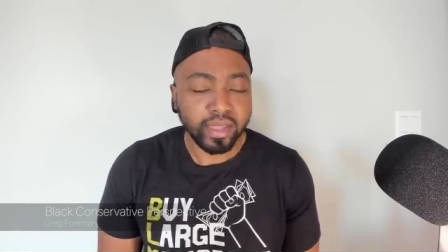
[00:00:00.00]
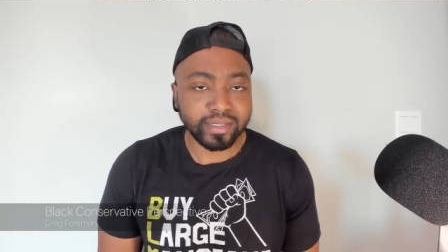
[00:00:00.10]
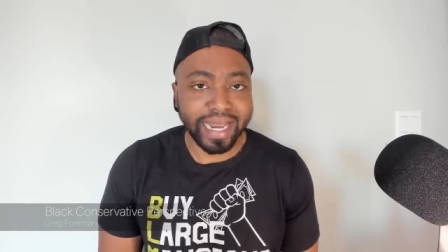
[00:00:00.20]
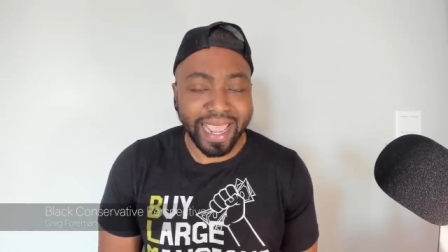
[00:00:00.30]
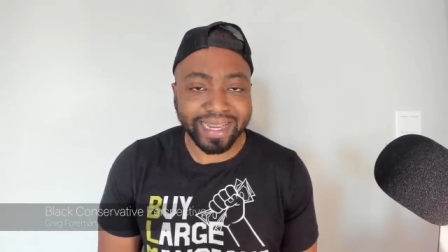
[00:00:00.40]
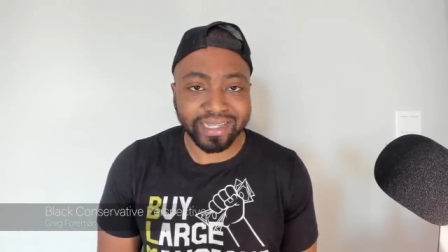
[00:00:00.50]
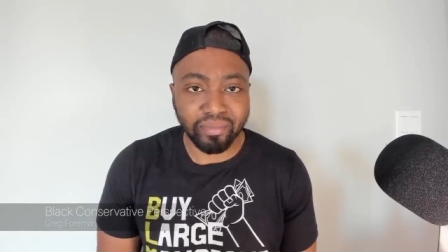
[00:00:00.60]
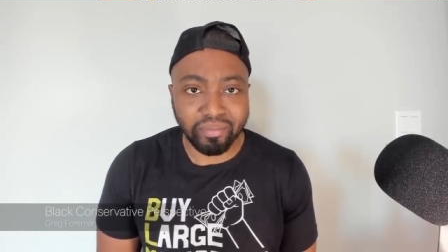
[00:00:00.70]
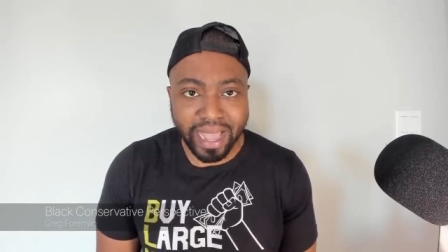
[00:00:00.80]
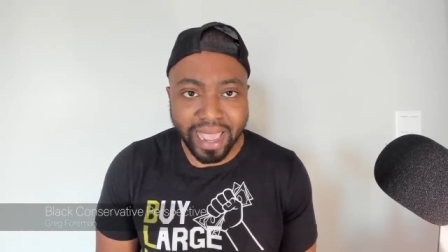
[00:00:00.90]
take the
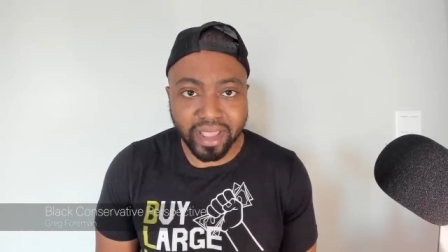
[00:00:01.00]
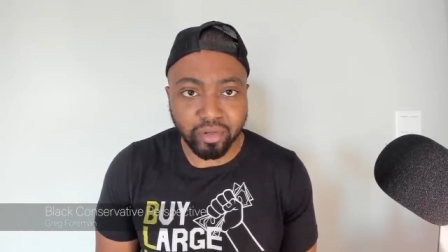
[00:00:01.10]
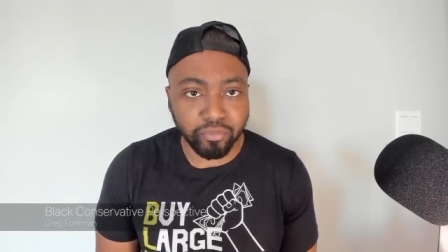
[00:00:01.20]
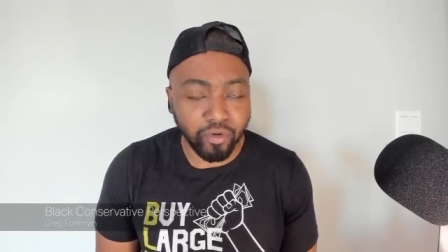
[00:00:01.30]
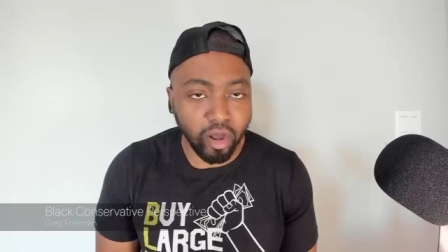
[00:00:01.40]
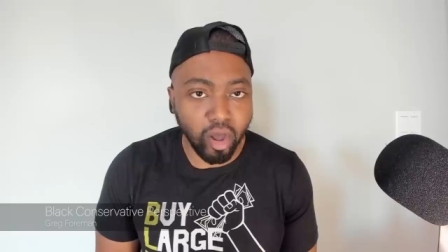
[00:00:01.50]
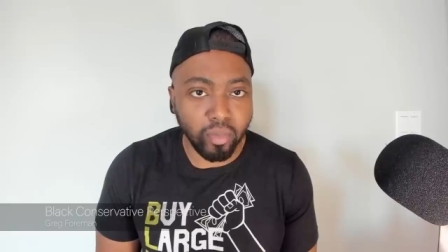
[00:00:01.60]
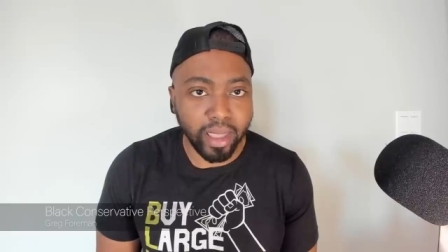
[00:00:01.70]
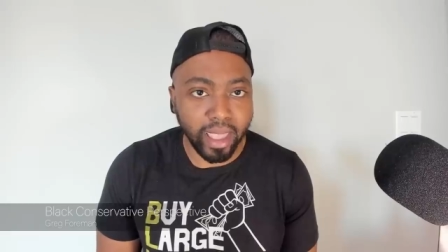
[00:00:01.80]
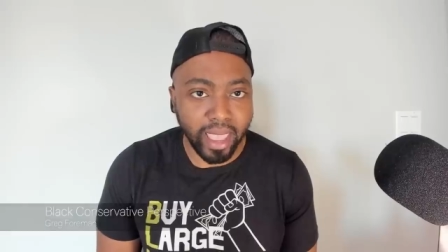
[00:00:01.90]
mic
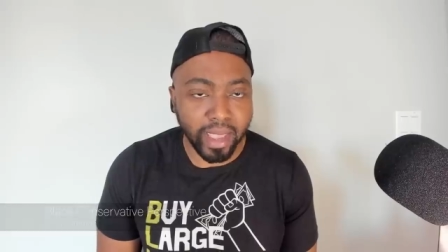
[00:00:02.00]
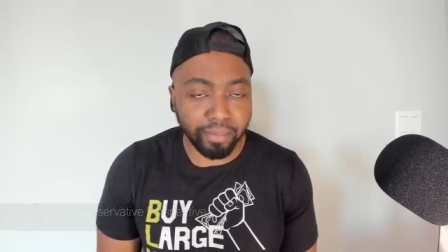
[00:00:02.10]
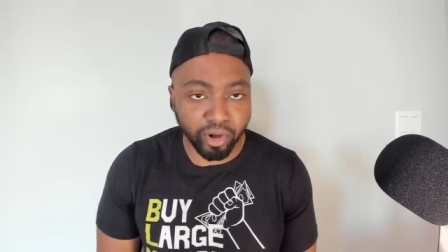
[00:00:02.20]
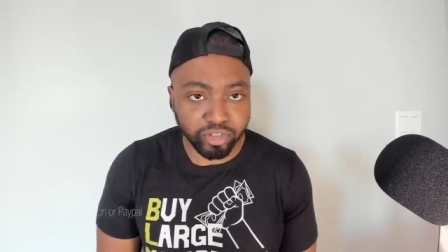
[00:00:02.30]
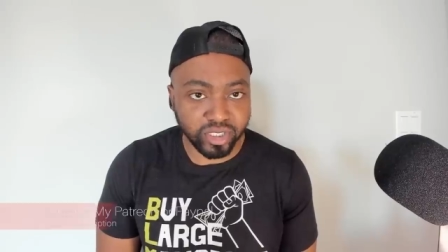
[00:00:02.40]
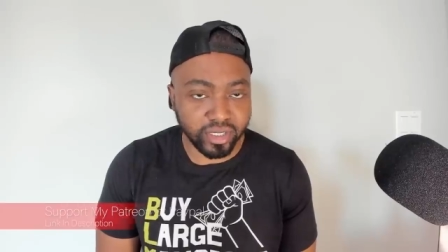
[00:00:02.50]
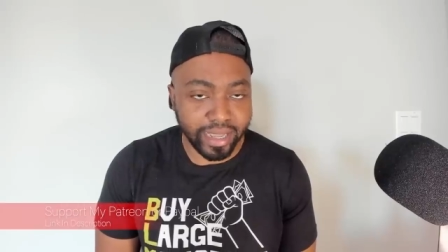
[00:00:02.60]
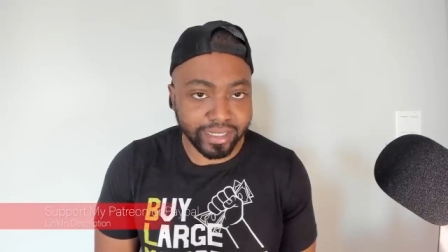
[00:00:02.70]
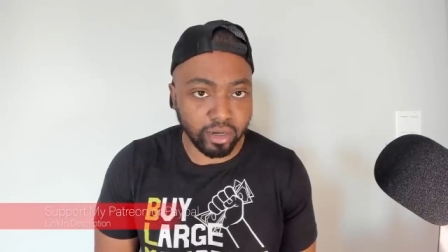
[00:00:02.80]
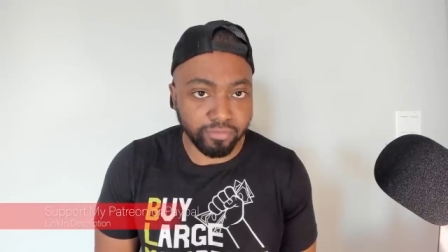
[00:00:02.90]
from a person
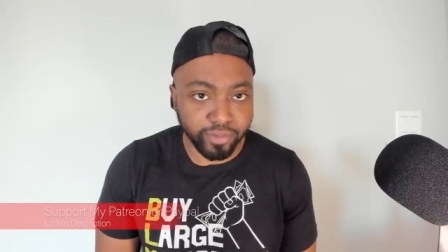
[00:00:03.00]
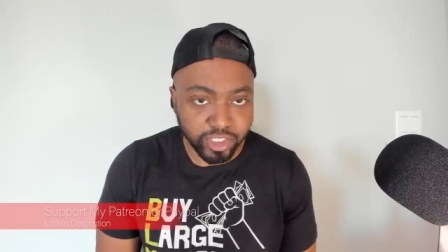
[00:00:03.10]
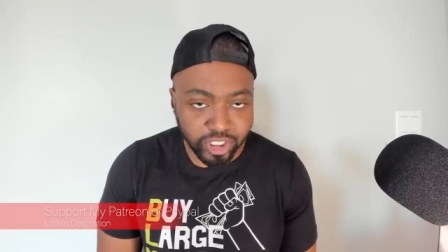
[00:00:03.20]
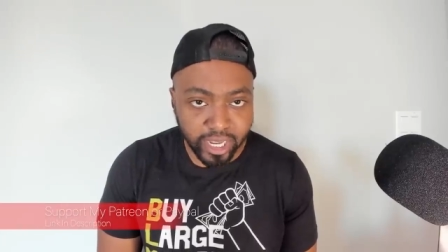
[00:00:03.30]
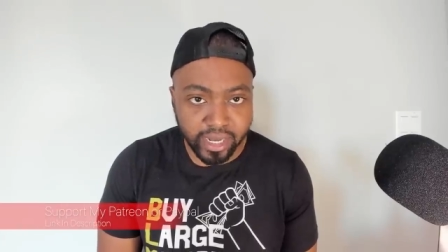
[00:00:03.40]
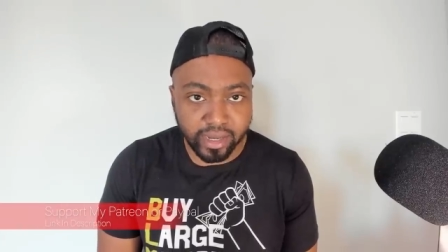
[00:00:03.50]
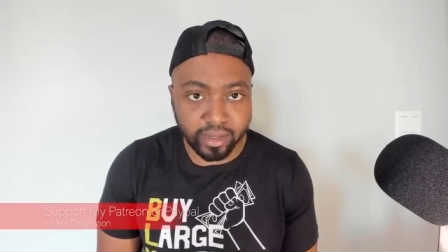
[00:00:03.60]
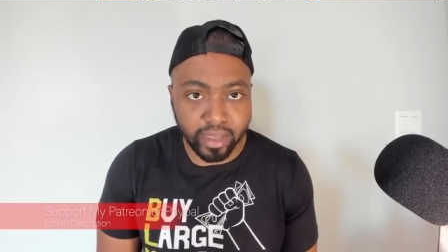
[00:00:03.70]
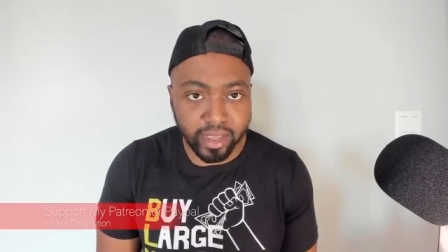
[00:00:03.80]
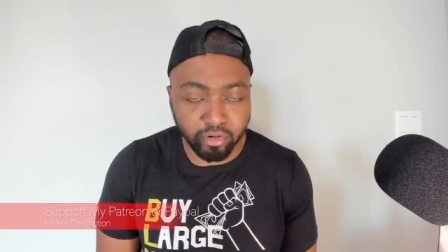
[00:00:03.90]
that's
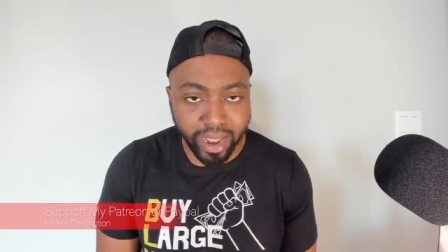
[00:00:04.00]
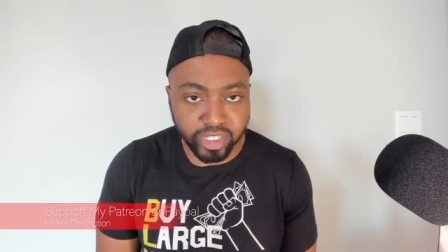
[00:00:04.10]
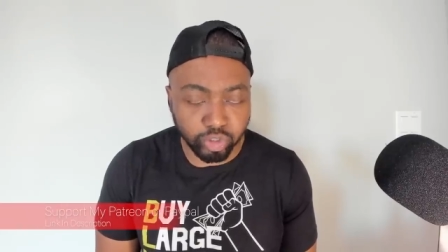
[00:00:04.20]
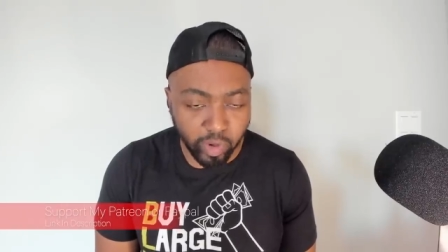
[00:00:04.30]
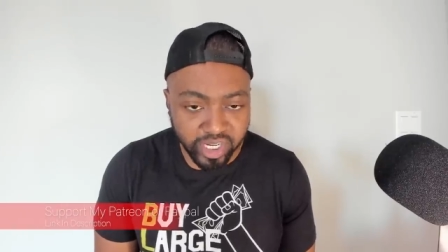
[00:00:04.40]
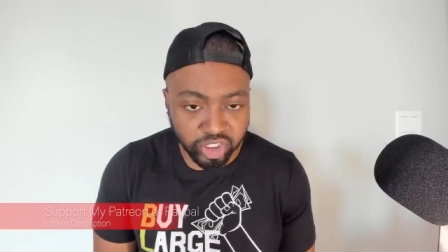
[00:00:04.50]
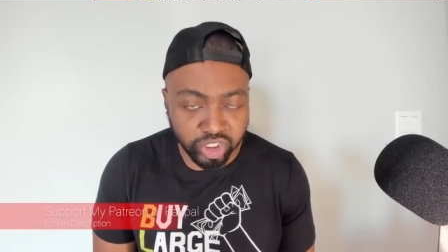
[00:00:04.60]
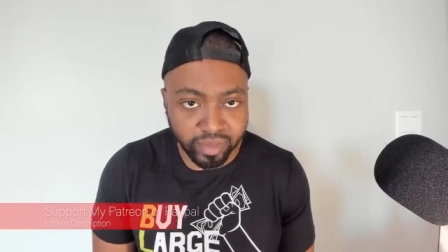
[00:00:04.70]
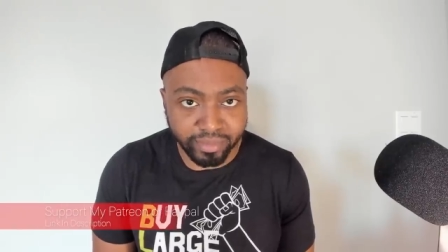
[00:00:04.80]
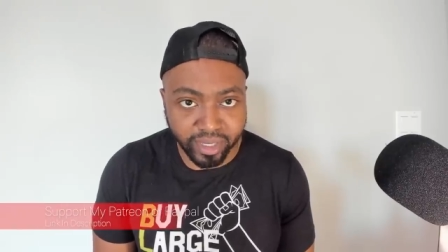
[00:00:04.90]
officiating a
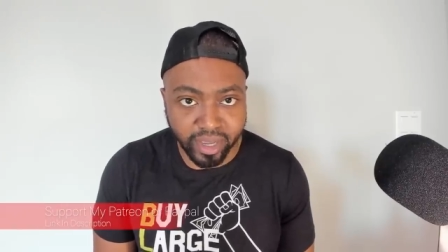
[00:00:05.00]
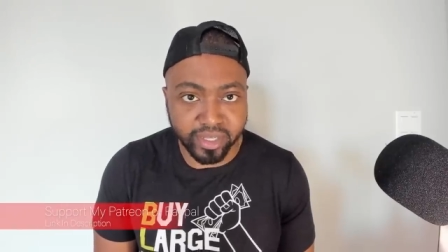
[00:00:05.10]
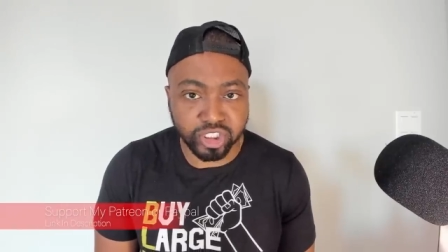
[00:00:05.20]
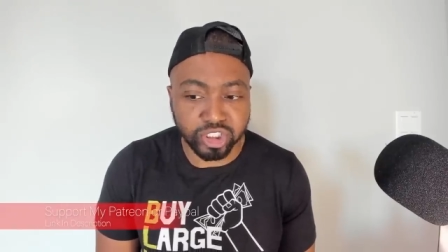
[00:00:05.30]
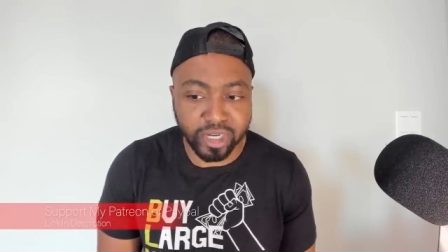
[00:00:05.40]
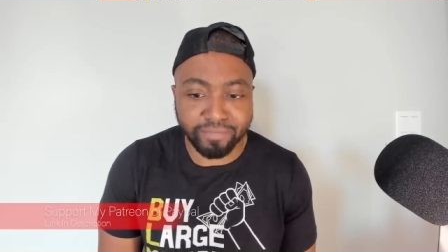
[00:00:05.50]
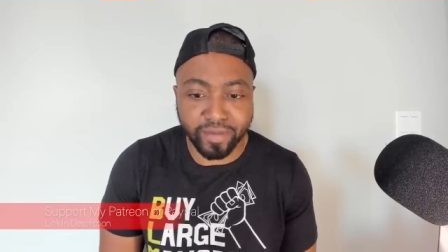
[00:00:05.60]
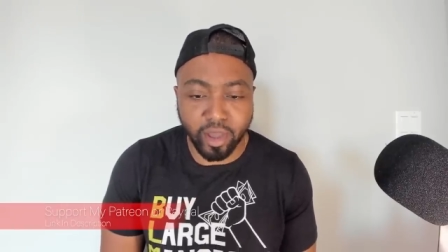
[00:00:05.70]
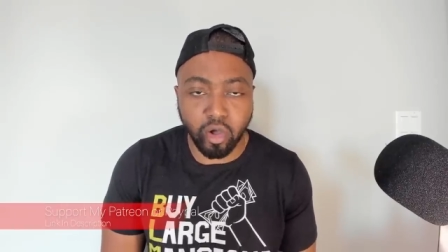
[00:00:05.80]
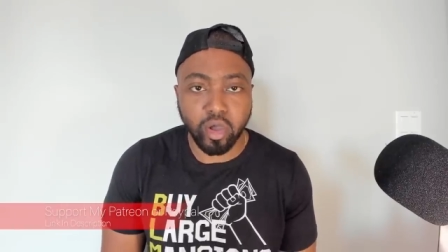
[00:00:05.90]
graduation because she
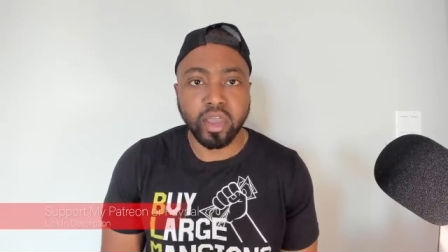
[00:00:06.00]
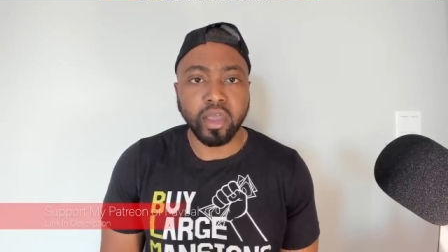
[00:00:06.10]
felt